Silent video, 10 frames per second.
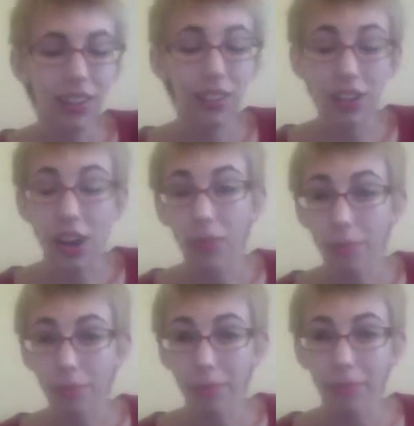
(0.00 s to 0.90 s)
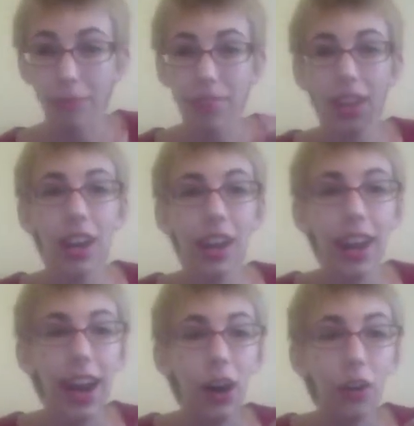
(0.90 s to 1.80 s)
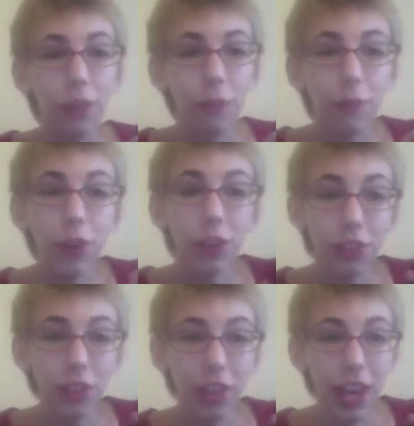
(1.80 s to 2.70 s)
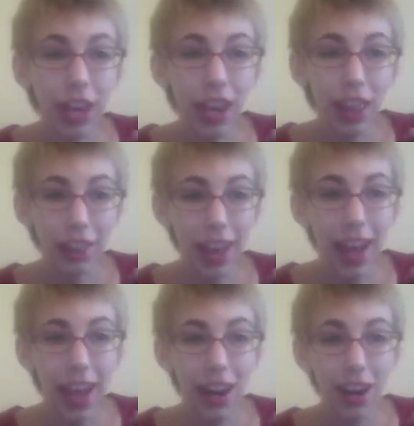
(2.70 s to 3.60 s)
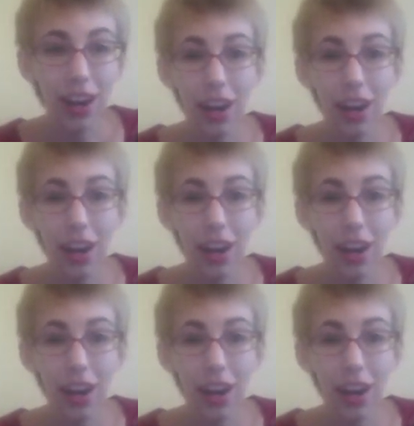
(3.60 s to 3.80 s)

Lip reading: So, now the first thing that